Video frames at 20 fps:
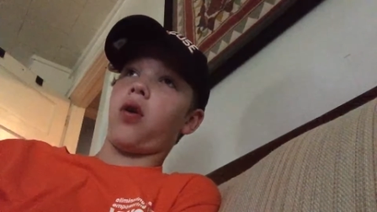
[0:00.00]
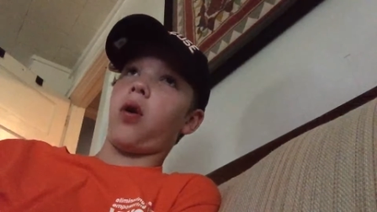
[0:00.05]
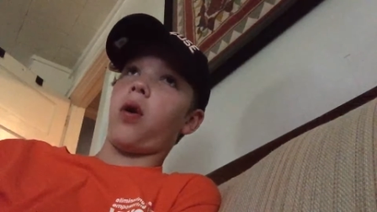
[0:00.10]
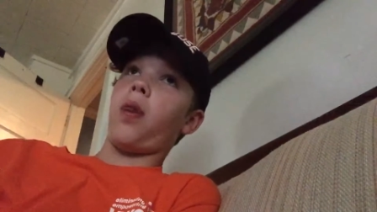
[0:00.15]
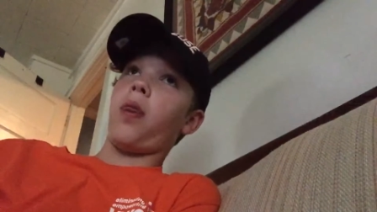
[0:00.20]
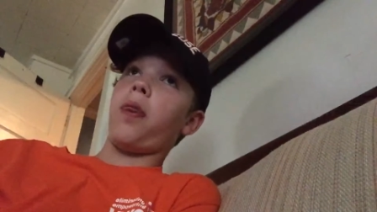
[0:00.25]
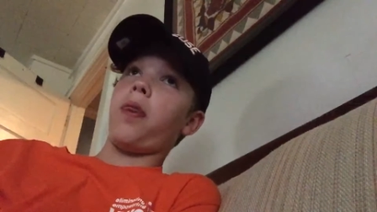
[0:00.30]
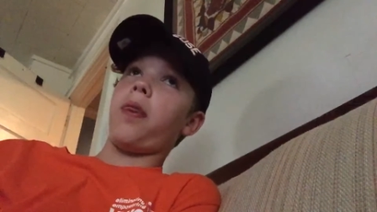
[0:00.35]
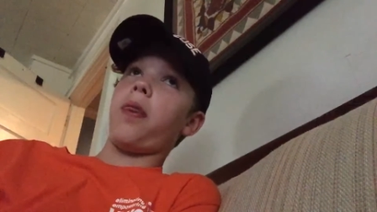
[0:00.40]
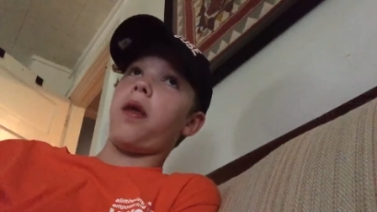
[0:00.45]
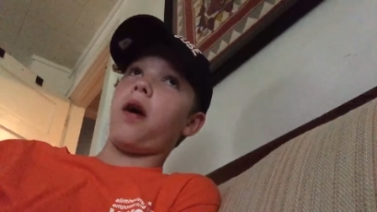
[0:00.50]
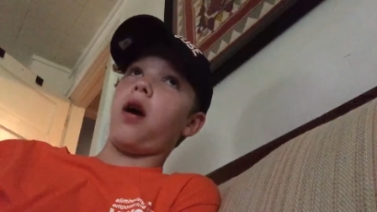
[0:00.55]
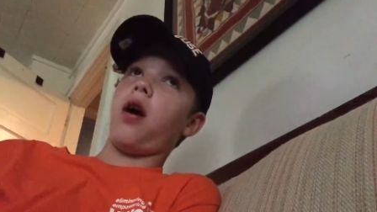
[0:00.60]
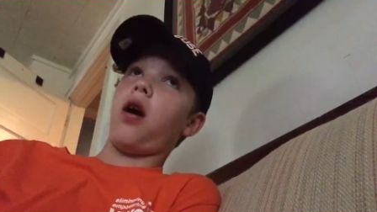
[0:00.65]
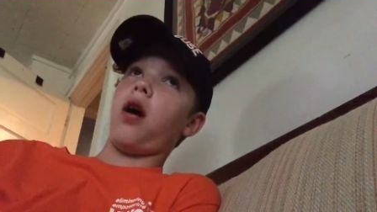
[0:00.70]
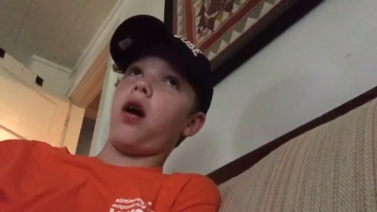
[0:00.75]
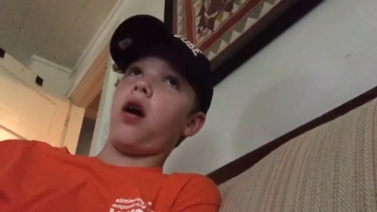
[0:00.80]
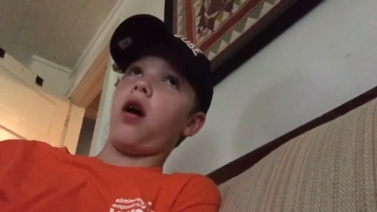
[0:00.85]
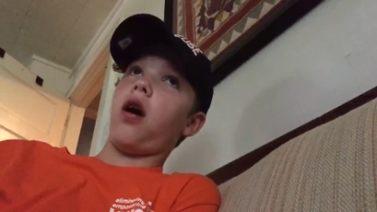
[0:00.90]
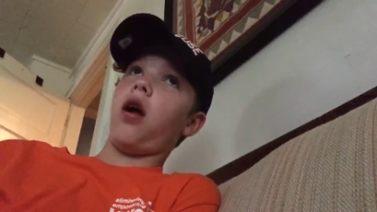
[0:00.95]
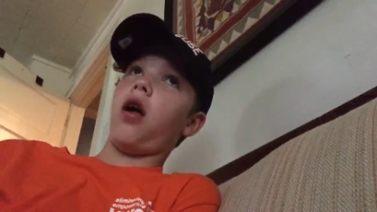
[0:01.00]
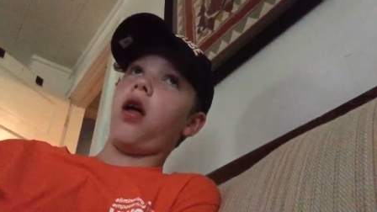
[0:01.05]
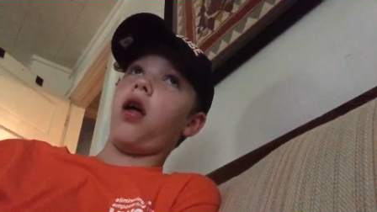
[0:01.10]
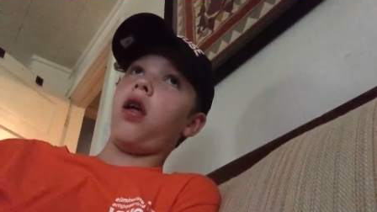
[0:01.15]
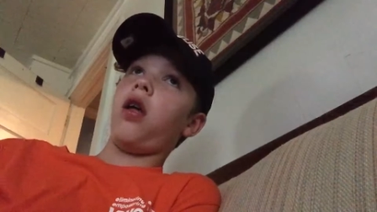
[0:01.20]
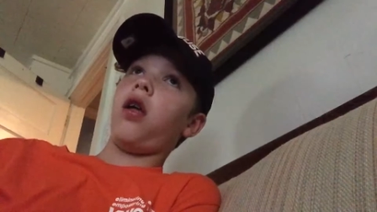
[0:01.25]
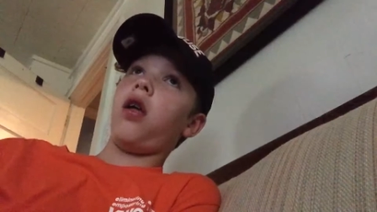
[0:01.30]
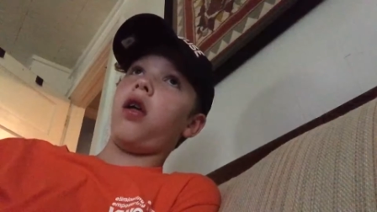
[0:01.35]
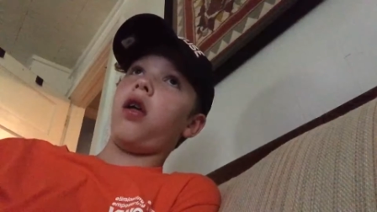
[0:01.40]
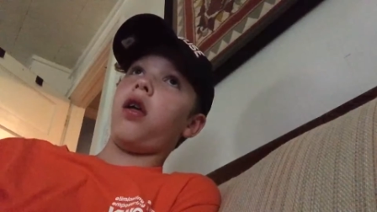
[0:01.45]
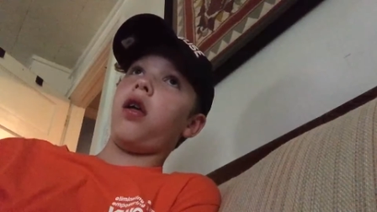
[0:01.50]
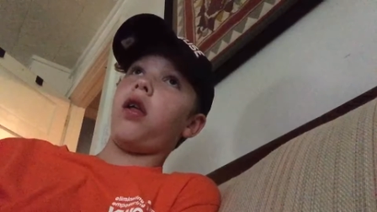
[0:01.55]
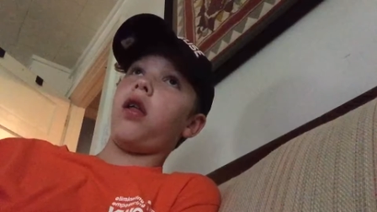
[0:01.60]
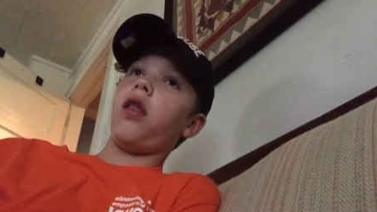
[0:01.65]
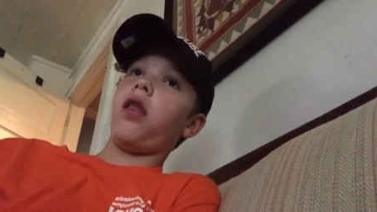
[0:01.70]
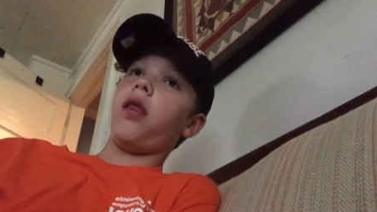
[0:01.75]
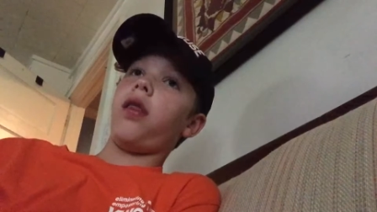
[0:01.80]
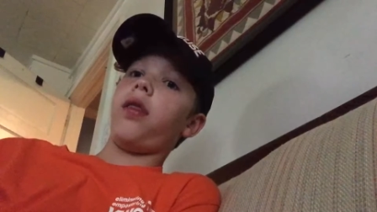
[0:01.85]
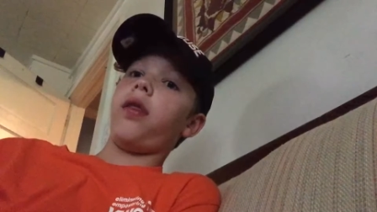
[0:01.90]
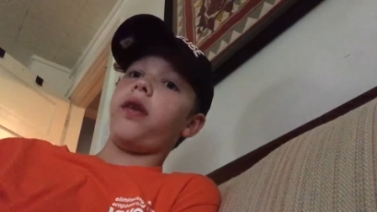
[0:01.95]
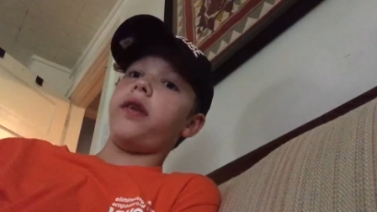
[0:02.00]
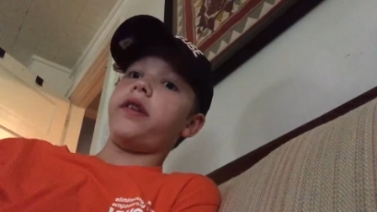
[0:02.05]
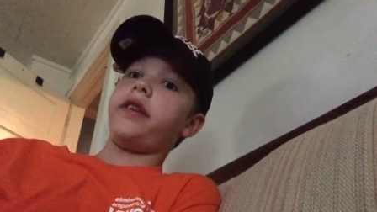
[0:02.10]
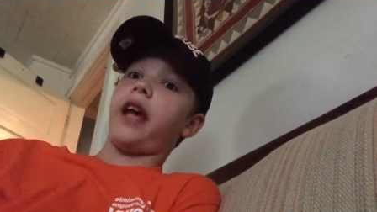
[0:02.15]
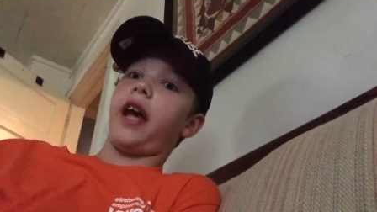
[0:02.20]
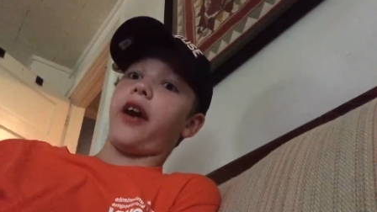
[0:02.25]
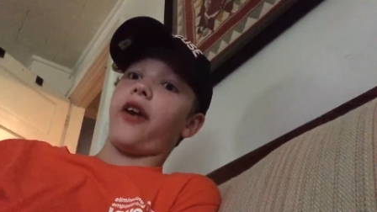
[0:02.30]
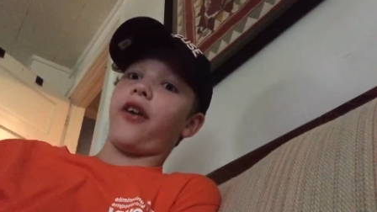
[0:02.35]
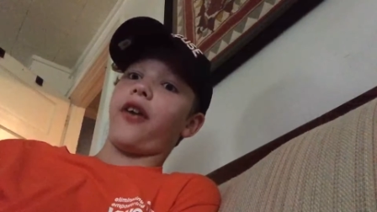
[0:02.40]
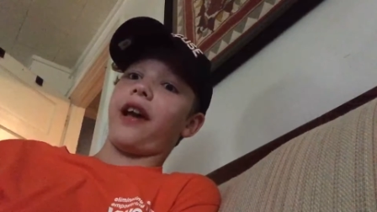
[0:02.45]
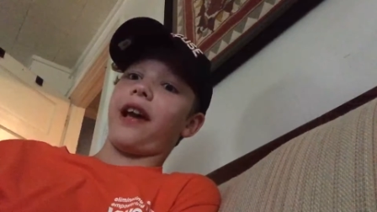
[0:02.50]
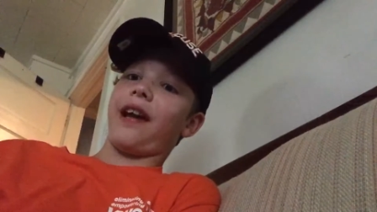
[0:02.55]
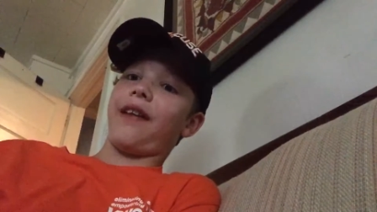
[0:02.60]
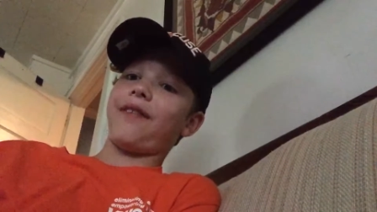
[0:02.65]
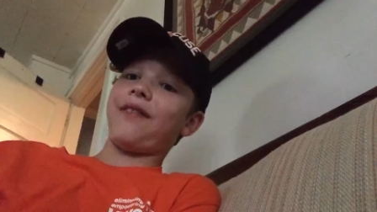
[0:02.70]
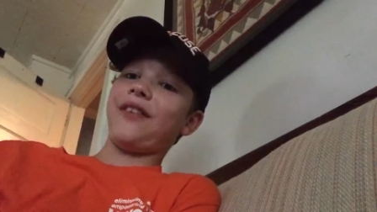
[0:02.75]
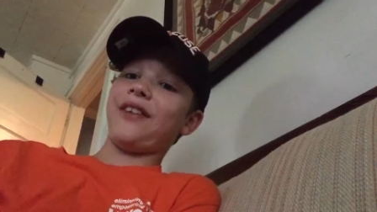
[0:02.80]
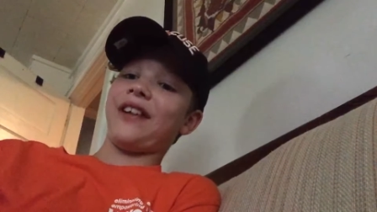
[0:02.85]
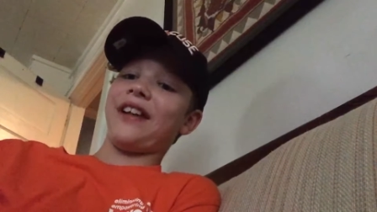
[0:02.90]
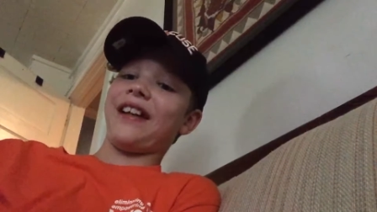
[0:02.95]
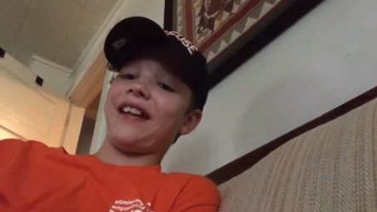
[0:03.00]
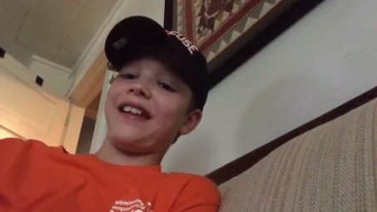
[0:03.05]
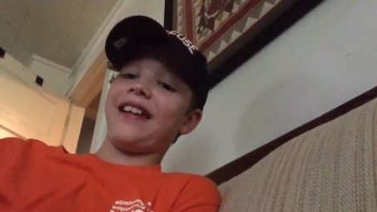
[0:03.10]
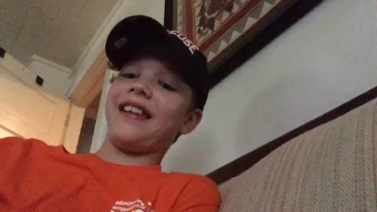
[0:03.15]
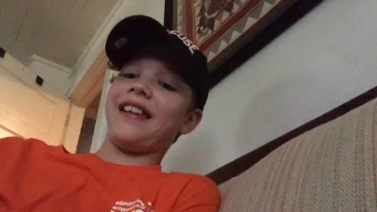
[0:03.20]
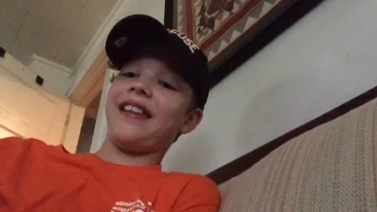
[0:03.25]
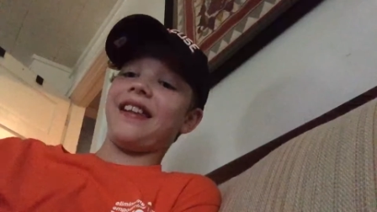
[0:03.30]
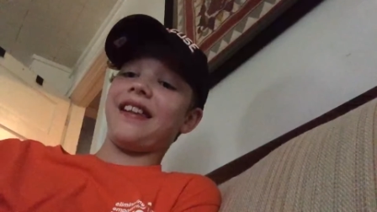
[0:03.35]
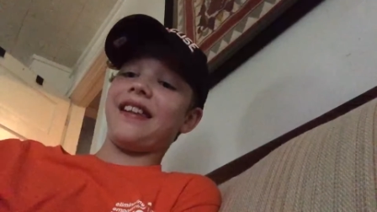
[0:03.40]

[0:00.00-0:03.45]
on the the Saturday after that.